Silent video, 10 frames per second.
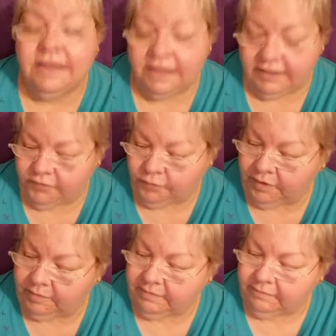It's
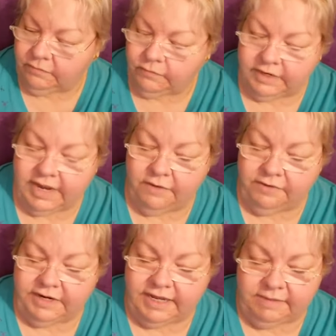one, one
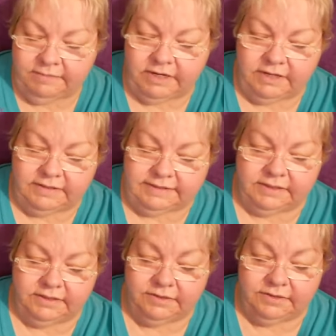hour and eight minutes.